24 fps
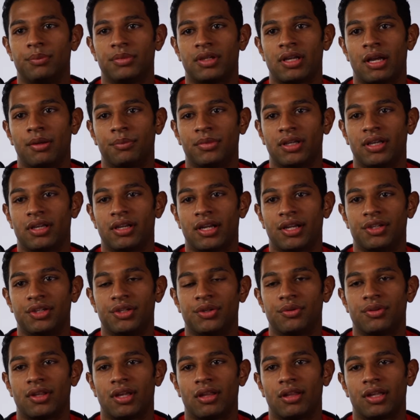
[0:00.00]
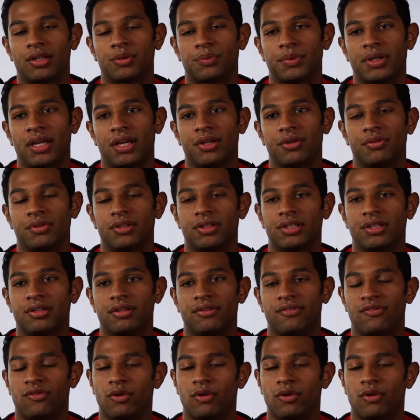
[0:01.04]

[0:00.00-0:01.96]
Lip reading: Coming in, I knew that we had a really good